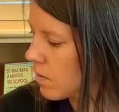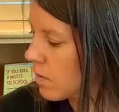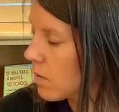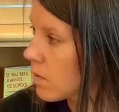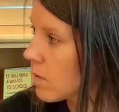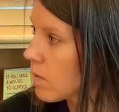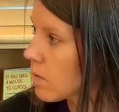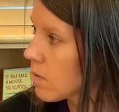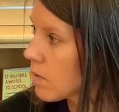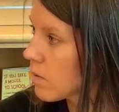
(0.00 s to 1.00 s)

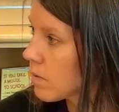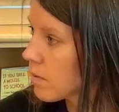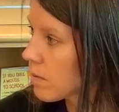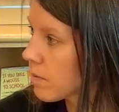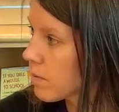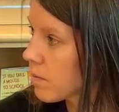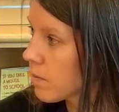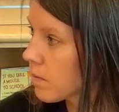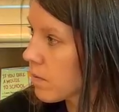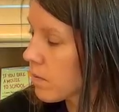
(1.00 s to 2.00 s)

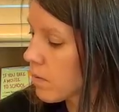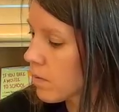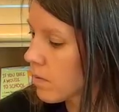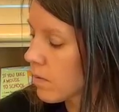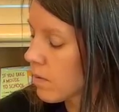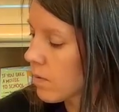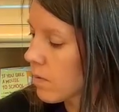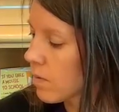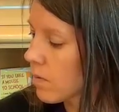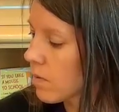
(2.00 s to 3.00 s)

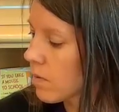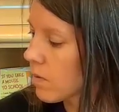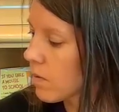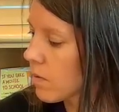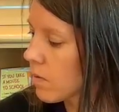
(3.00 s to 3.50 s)
The person shown says nothing.